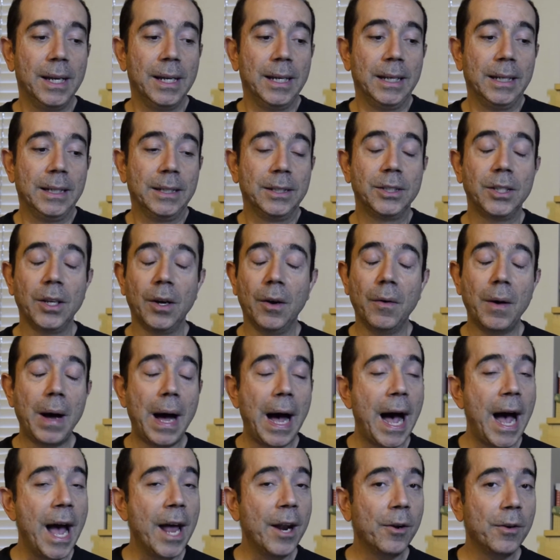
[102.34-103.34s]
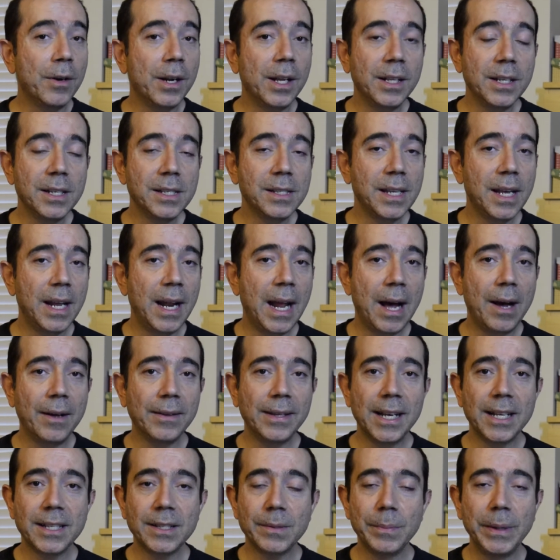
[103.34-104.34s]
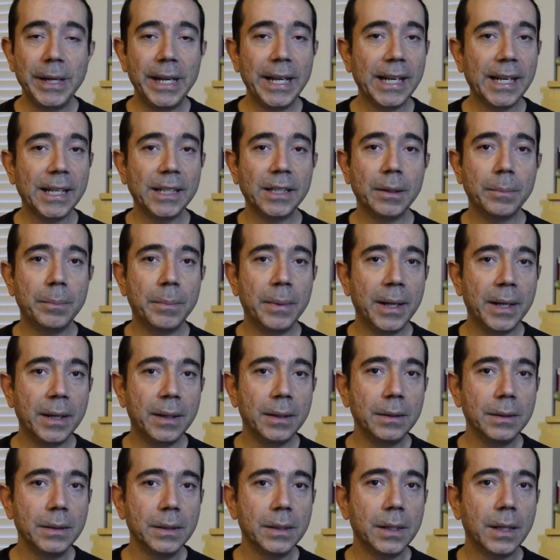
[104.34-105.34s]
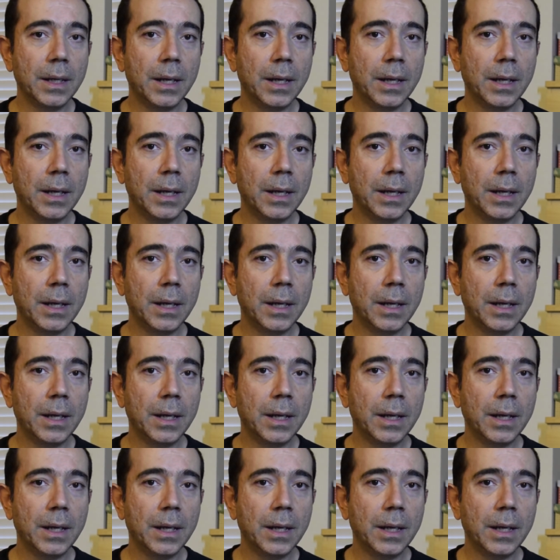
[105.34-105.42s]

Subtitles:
So I don't understand how that's meeting in the middle.